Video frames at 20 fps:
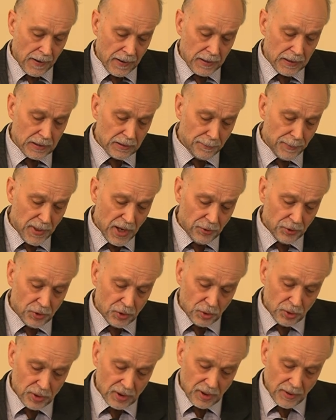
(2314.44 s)
In
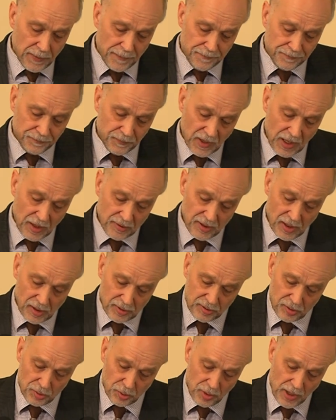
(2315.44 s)
parenthood, as
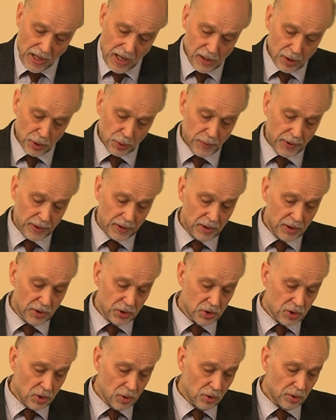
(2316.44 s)
also eloquently
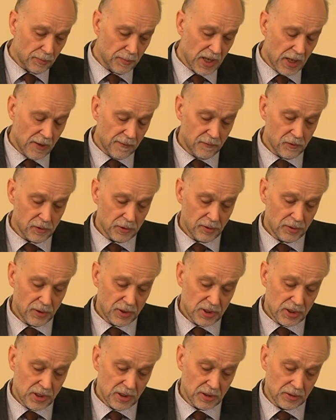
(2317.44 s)
shown by Fulton
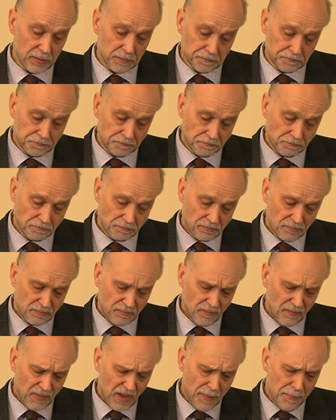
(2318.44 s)
Sheen,
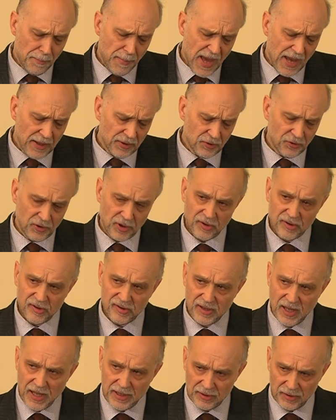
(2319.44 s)
man
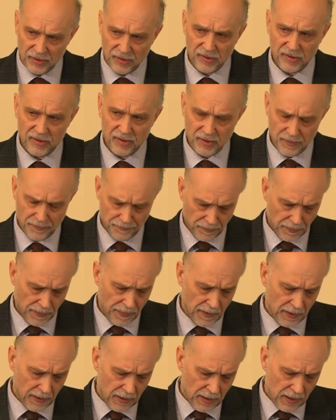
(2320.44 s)
transcends
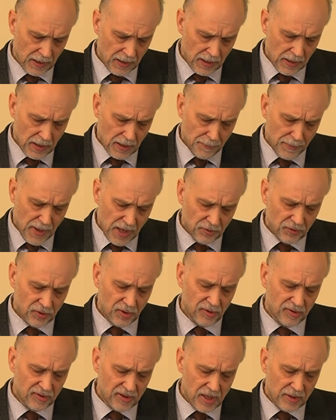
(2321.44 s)
a
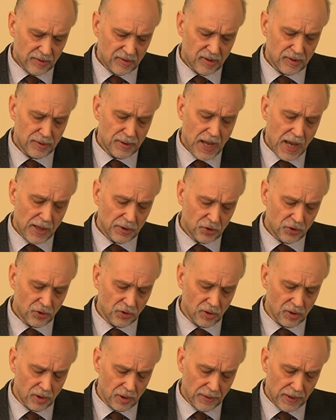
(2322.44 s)

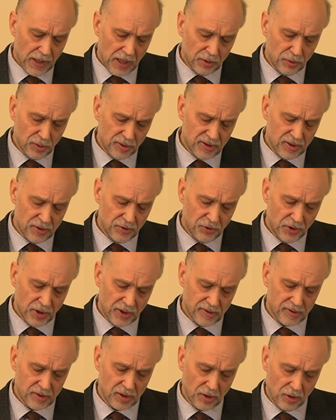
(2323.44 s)
natural
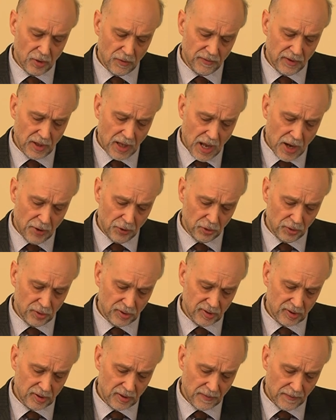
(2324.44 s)
egocentricity of the
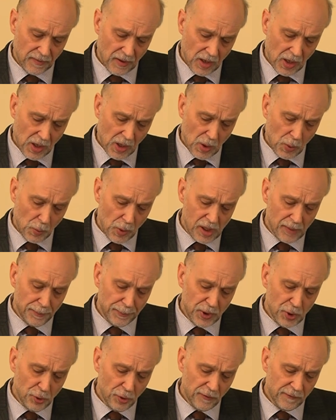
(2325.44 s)
eros, while
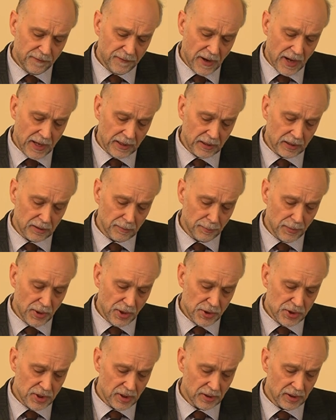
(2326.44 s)
purifying and
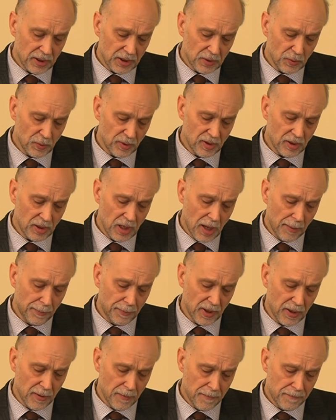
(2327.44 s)
merging it with
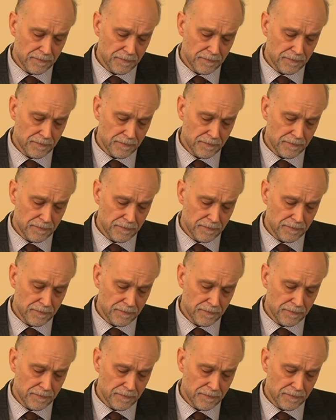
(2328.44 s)
agape,